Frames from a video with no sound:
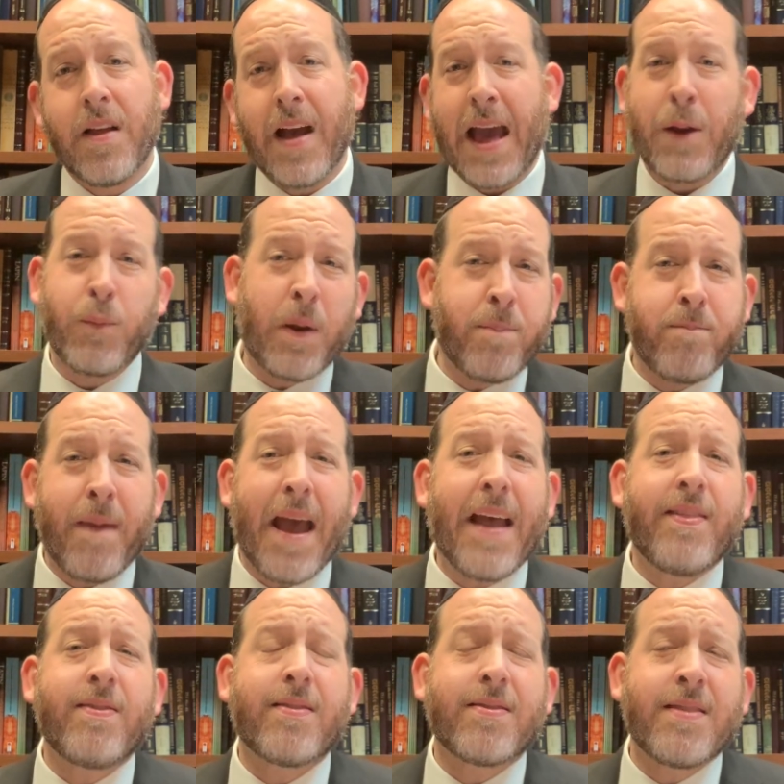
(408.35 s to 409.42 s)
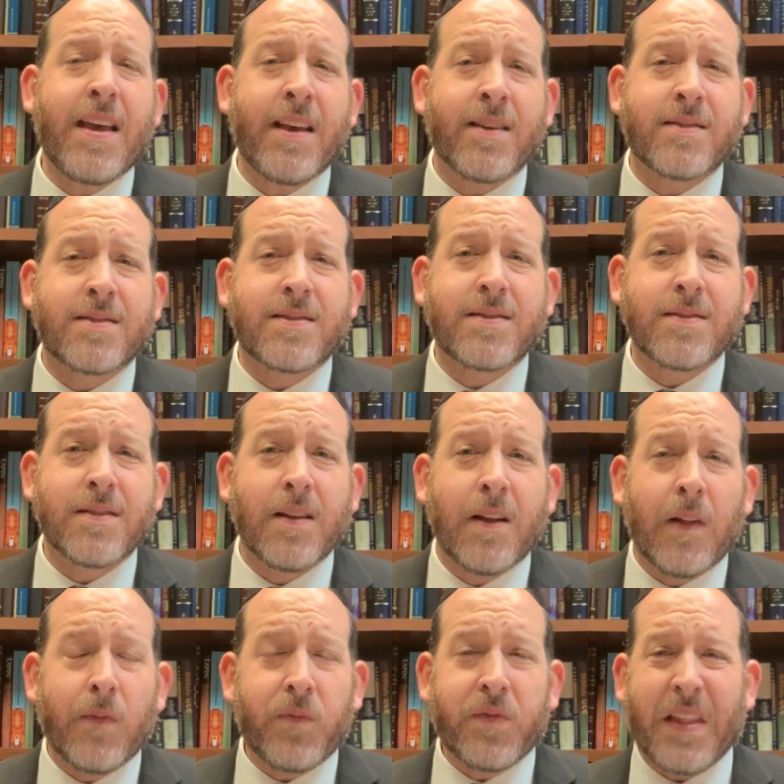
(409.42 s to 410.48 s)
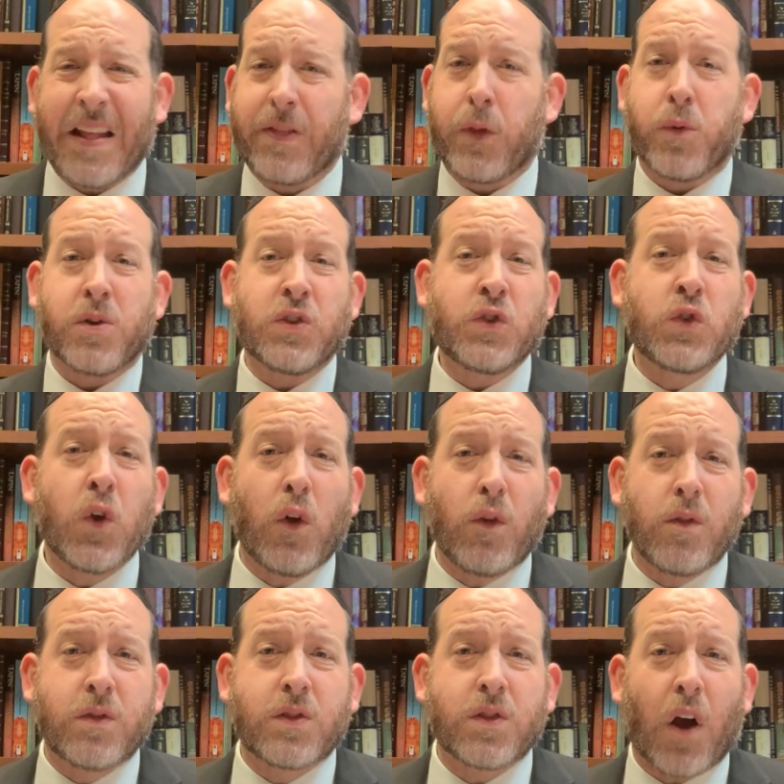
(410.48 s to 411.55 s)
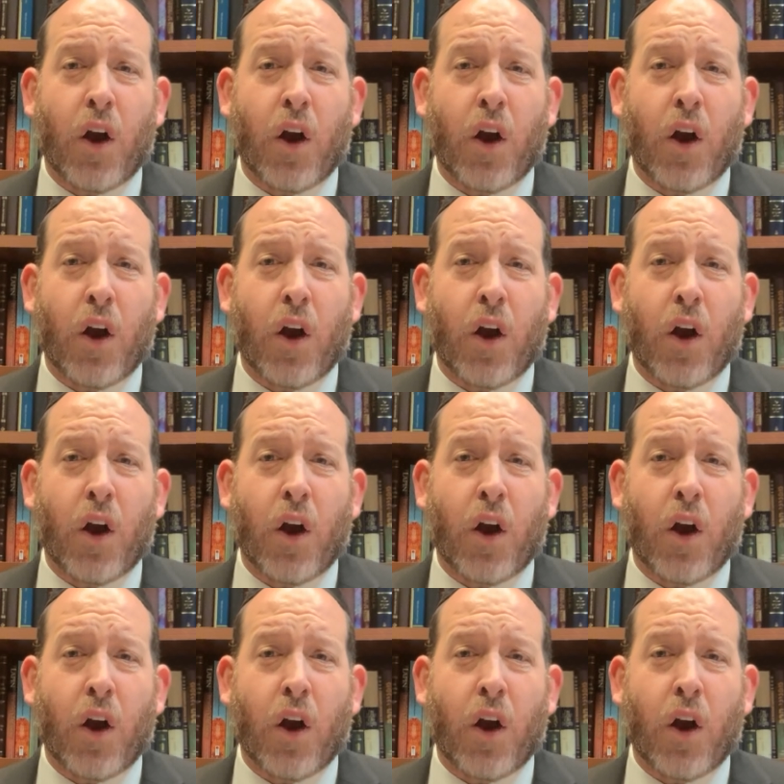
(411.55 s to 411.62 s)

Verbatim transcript: And when man thinks that the results